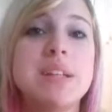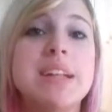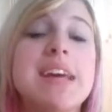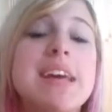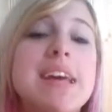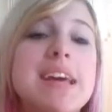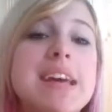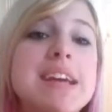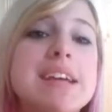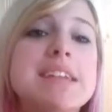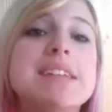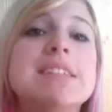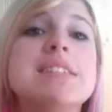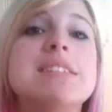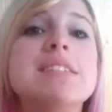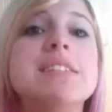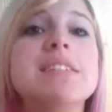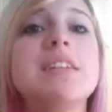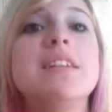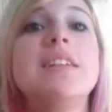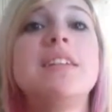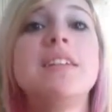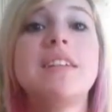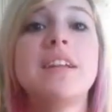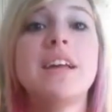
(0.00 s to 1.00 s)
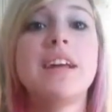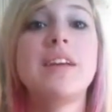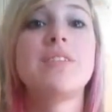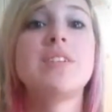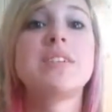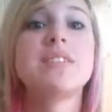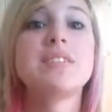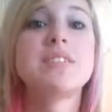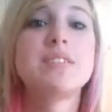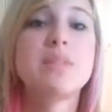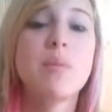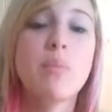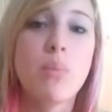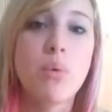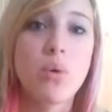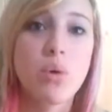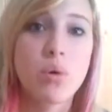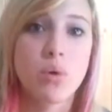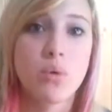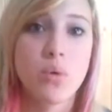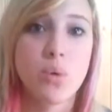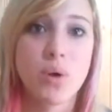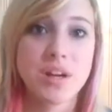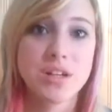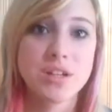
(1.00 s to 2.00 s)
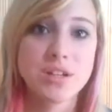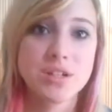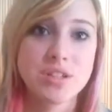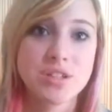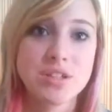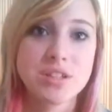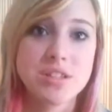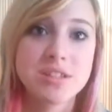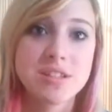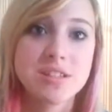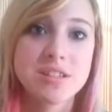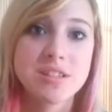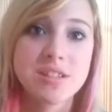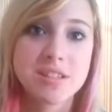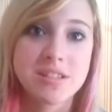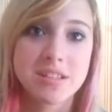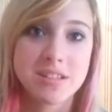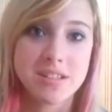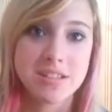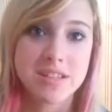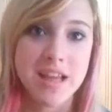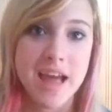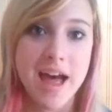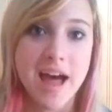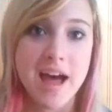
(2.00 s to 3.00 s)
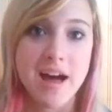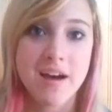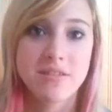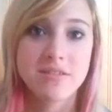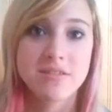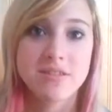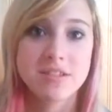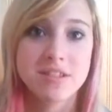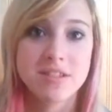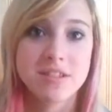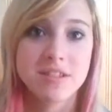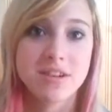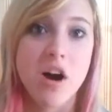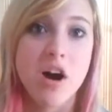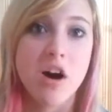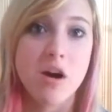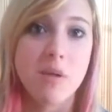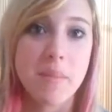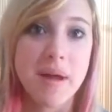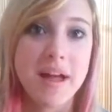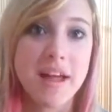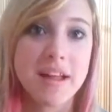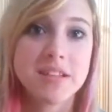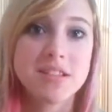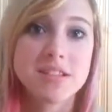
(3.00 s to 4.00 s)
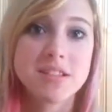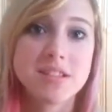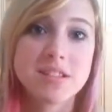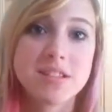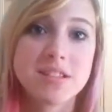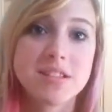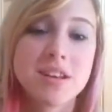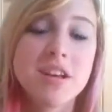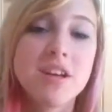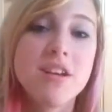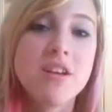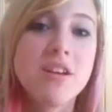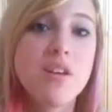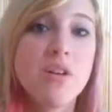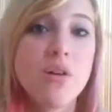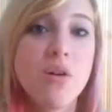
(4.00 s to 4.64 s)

please leave us some more questions down in the comments,